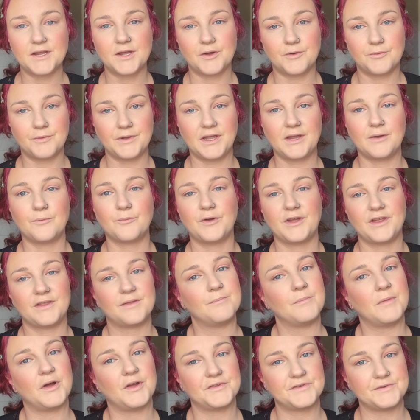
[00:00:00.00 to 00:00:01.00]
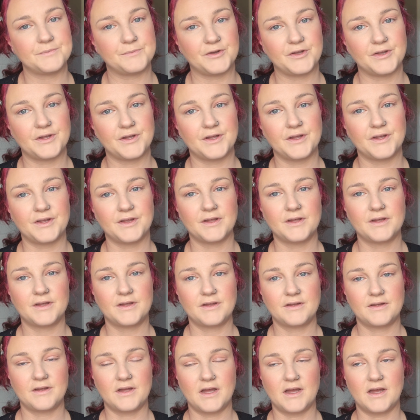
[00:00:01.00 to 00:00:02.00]
I go in with multiple
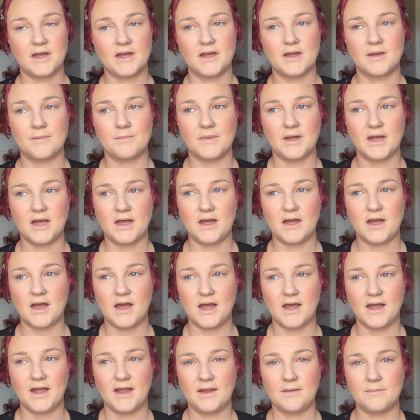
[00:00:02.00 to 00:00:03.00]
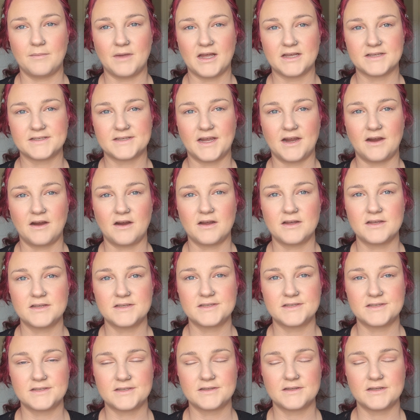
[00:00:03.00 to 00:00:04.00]
eye
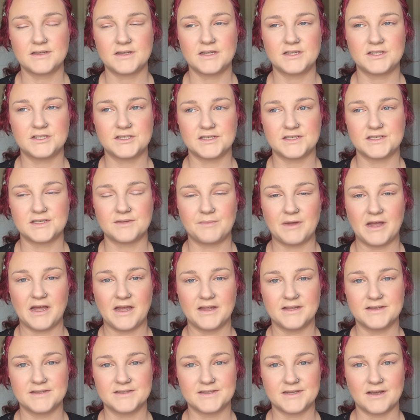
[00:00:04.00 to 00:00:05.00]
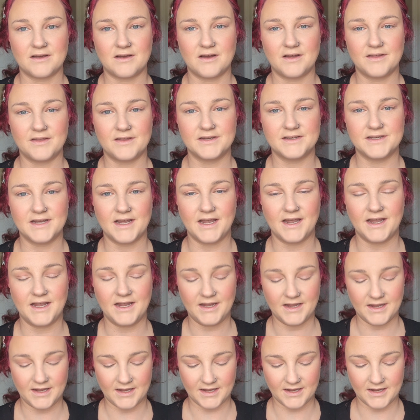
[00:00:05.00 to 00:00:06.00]
mascaras. It just depends on the
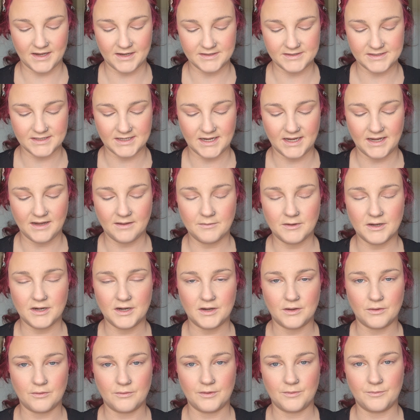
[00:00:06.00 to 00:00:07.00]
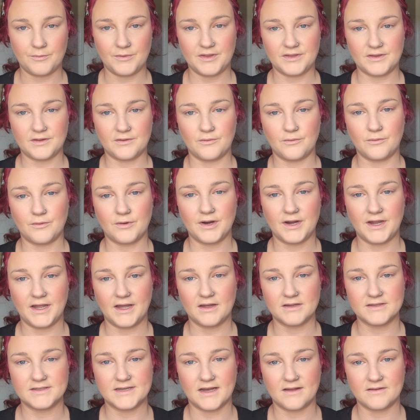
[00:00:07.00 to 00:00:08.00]
day. And today I'm going to go in with the
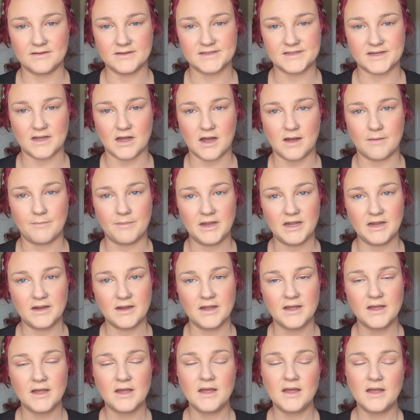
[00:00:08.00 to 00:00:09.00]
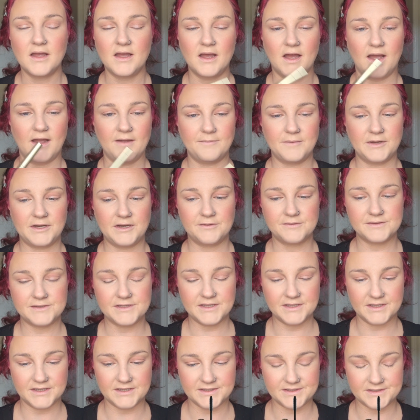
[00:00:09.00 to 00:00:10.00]
L'Oreal Telescopic. I've been
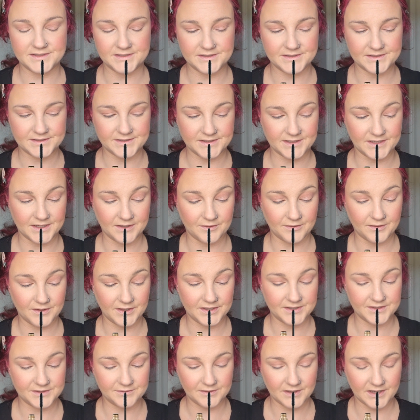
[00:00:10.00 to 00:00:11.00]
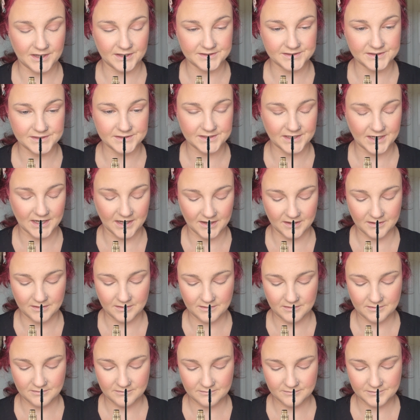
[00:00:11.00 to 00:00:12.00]
using this since literally
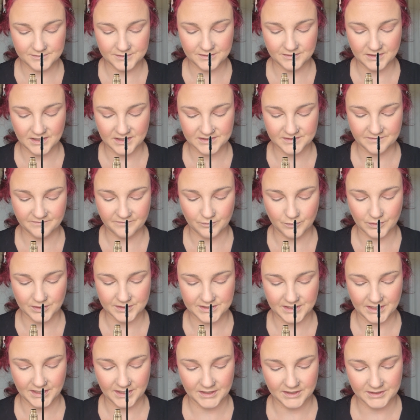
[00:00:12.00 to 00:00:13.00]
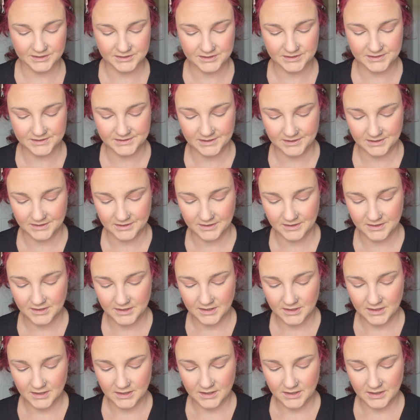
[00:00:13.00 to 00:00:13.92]
2010, 2014, I should say.